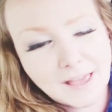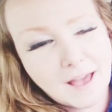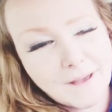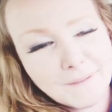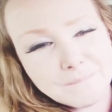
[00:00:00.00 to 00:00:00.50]

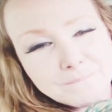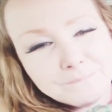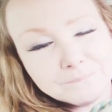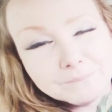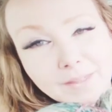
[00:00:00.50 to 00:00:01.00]
Um,
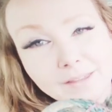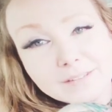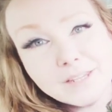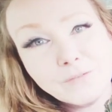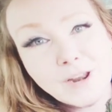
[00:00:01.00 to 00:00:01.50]

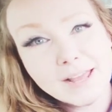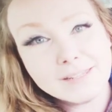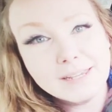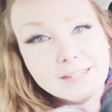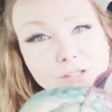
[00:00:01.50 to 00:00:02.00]
different
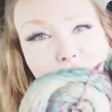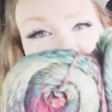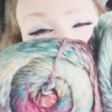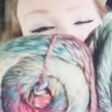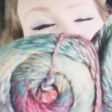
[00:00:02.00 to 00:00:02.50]
ideas. You know,
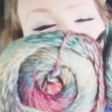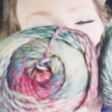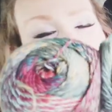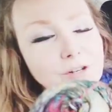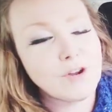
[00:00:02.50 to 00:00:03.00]
I have to
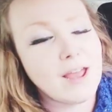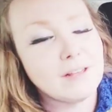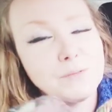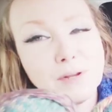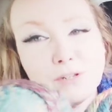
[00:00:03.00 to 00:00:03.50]
kind of try
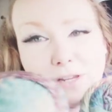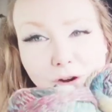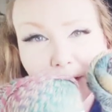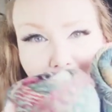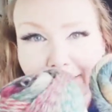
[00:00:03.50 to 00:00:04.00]
out, especially
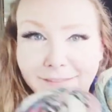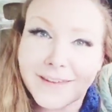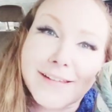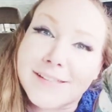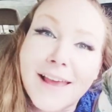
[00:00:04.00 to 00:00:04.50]
yarn like
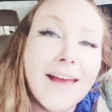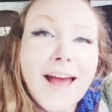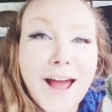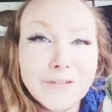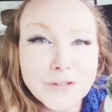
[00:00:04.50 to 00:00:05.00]
this.
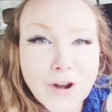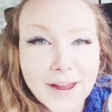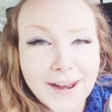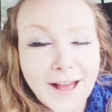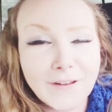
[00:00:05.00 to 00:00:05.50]
I have to try
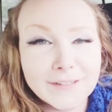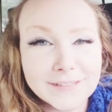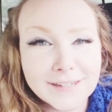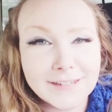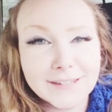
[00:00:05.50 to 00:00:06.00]
it out and
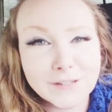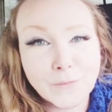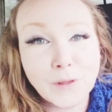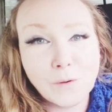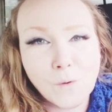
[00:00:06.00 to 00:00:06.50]
see, does it
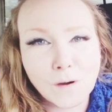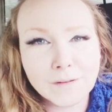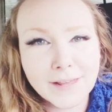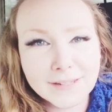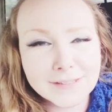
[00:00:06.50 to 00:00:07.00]
really work
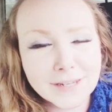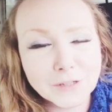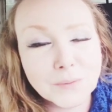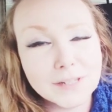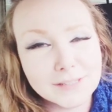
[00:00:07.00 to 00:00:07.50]
with that
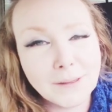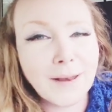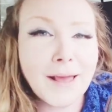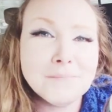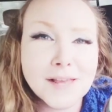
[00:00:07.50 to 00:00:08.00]
stitch? Because
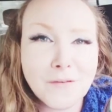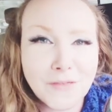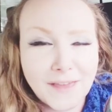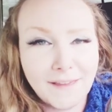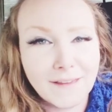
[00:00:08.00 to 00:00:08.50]
sometimes I'll
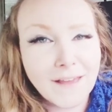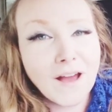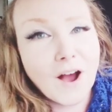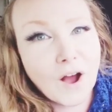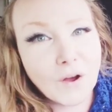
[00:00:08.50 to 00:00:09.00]
think,
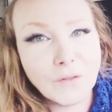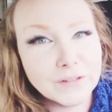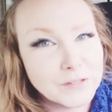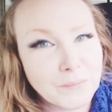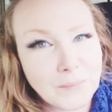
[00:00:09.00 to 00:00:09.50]
oh,
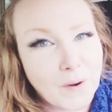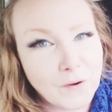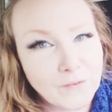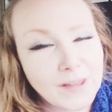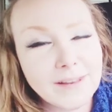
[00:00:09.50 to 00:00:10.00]
this will be
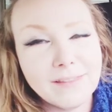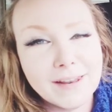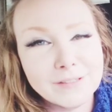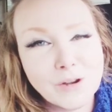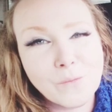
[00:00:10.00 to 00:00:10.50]
perfect. And then
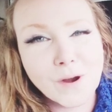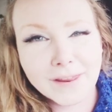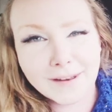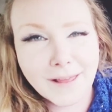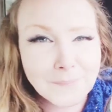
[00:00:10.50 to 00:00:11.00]
I start
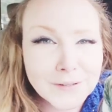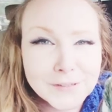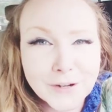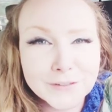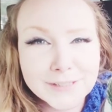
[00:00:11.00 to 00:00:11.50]
working it up in a
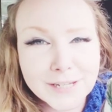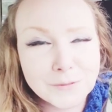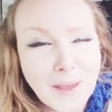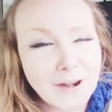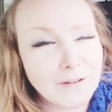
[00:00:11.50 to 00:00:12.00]
certain
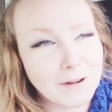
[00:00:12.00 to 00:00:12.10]
stitch pattern.